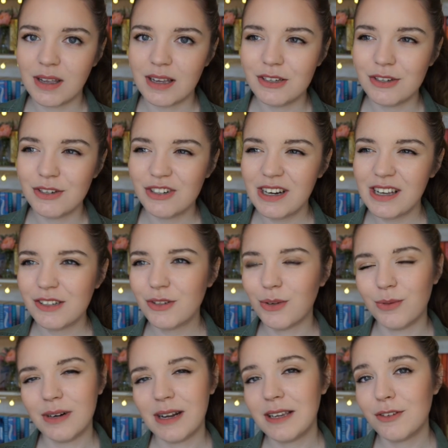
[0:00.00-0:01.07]
and usually I
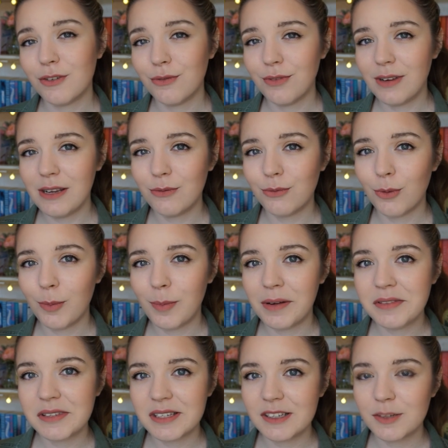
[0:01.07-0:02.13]
don't like to read
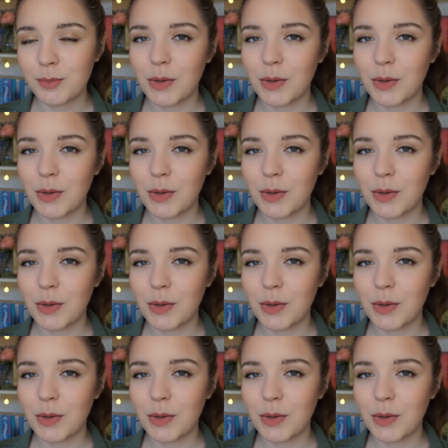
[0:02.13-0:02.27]
romances,